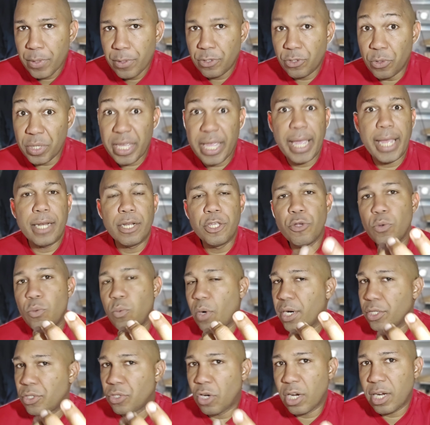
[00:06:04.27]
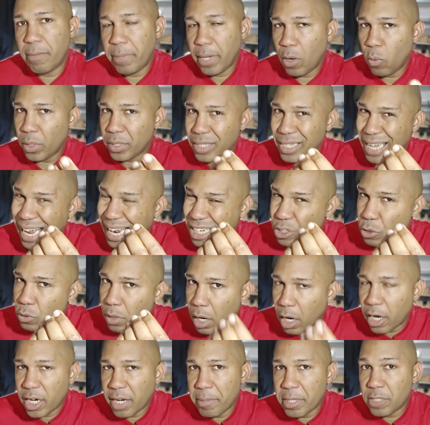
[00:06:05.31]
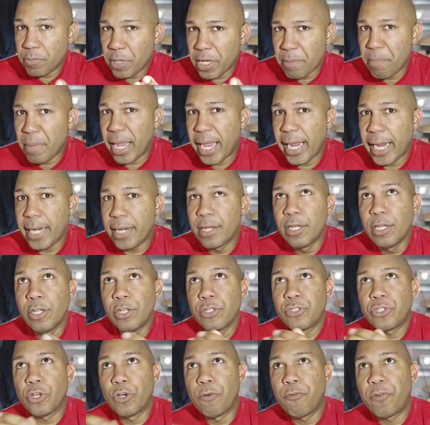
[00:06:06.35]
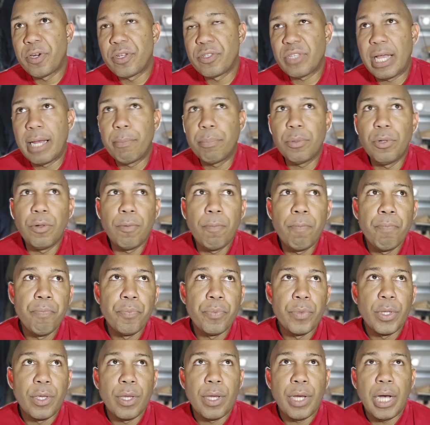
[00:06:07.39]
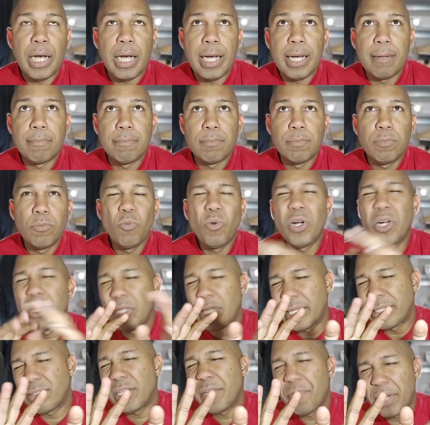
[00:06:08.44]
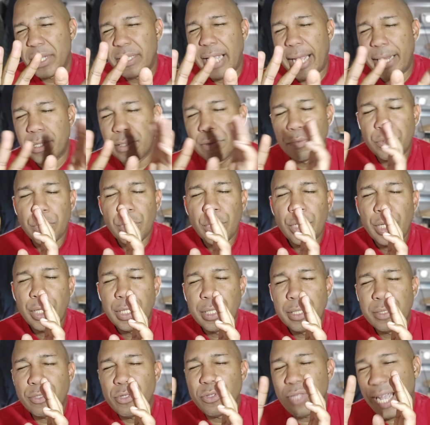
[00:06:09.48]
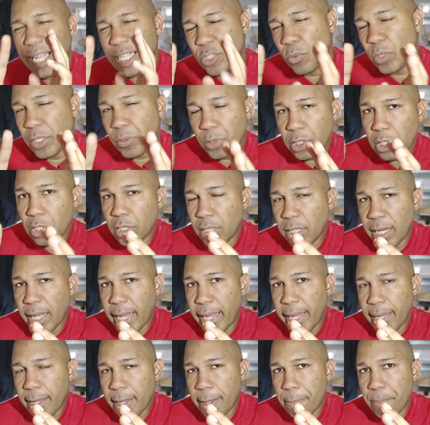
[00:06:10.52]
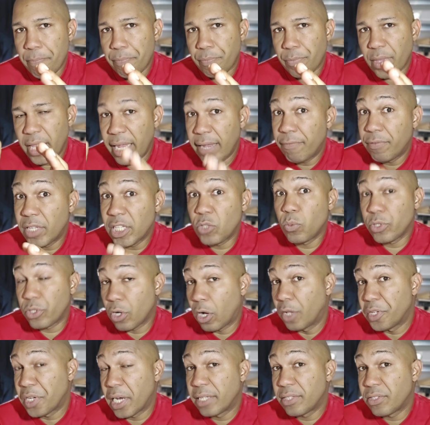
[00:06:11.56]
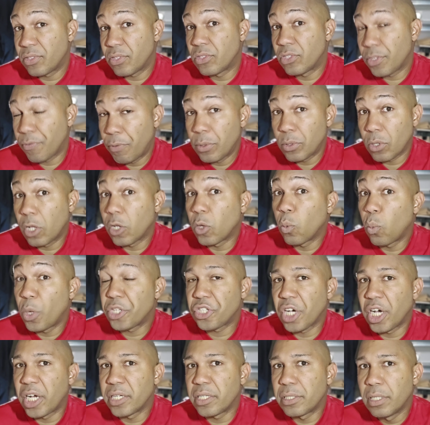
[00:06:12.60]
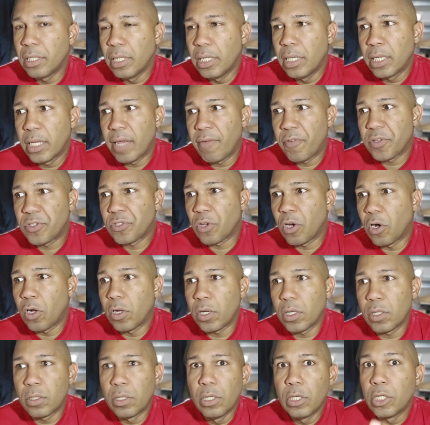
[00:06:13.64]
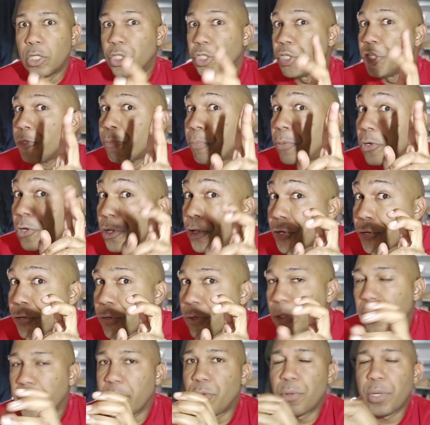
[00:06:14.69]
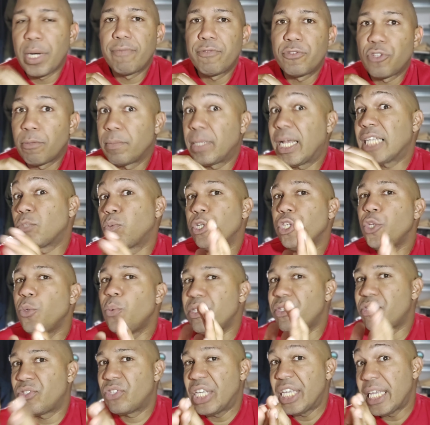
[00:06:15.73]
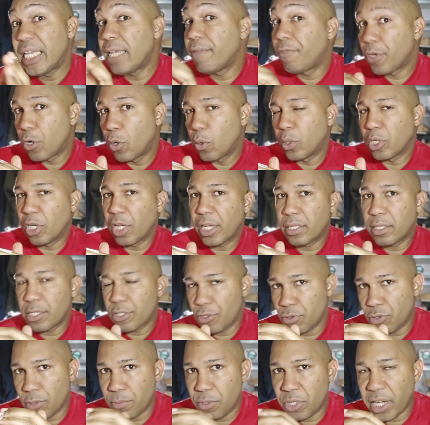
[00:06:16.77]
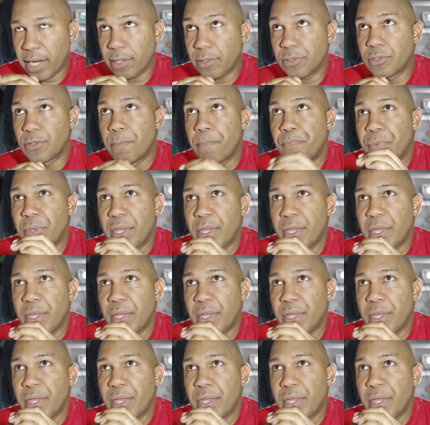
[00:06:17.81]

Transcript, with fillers: So again, you'd want to talk about what the actual arguments being made. So for example, um, well, let's leave it at that. So that's what it would look like if this was all nonsense, if it was all a witch hunt, if it's all political and going after Trump. That's what you would see if you go and look at these YouTube channels.